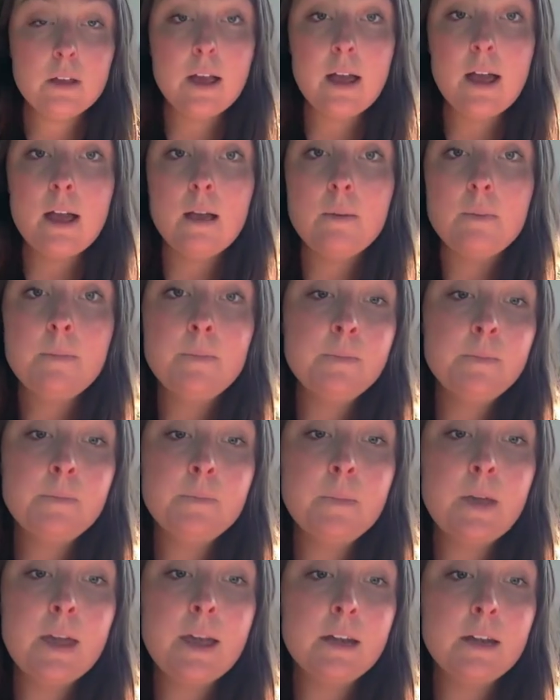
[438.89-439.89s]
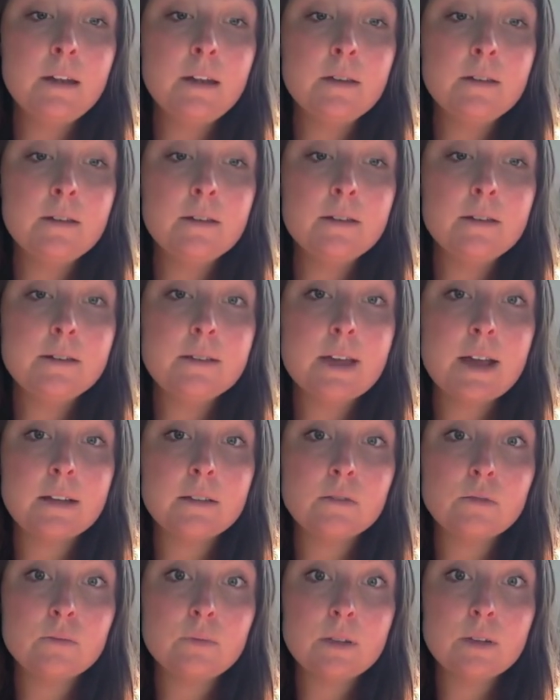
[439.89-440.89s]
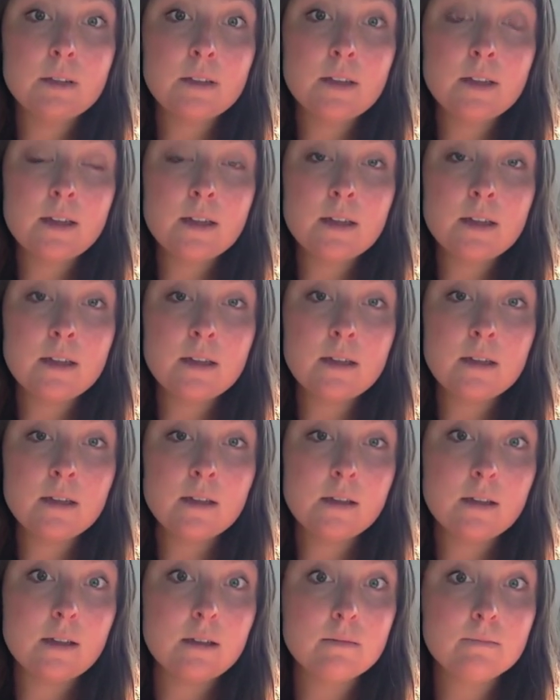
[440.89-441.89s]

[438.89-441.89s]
And that's really,